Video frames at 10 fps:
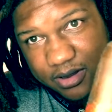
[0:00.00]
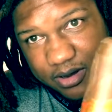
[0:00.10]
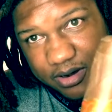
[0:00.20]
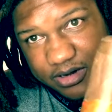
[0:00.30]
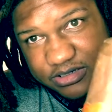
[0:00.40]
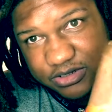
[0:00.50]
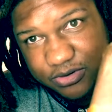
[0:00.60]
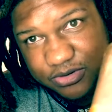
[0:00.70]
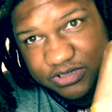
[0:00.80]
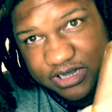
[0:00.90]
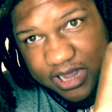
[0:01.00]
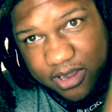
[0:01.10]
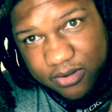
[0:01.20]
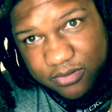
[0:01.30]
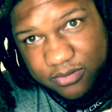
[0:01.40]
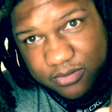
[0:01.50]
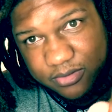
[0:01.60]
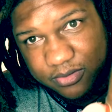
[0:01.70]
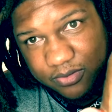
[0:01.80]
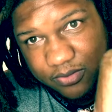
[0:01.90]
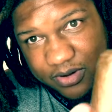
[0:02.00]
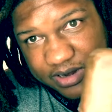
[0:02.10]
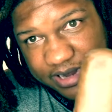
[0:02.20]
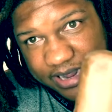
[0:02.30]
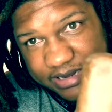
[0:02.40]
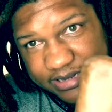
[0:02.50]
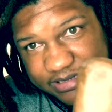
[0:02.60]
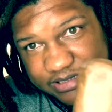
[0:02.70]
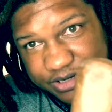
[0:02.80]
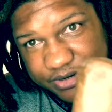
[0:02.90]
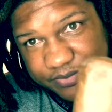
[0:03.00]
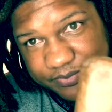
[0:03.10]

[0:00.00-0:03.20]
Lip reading: All right, so you see how where the line is here?